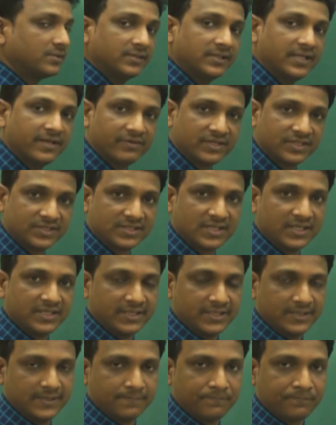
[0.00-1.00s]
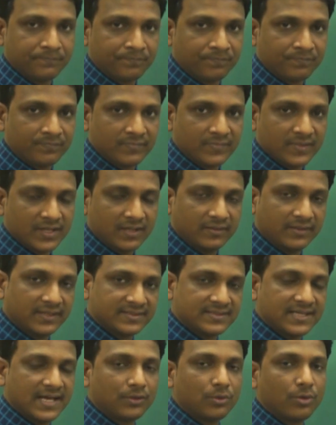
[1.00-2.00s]
they were studied and the
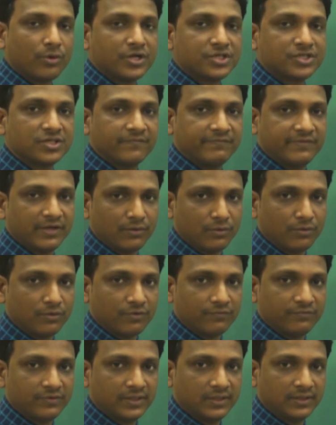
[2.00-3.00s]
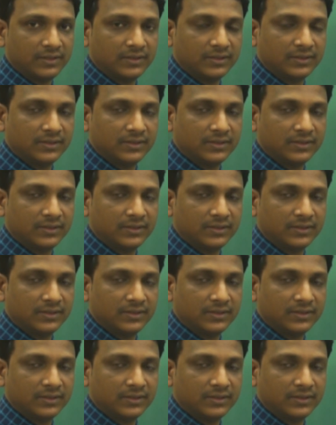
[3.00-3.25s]
exact location of the chlorophyll.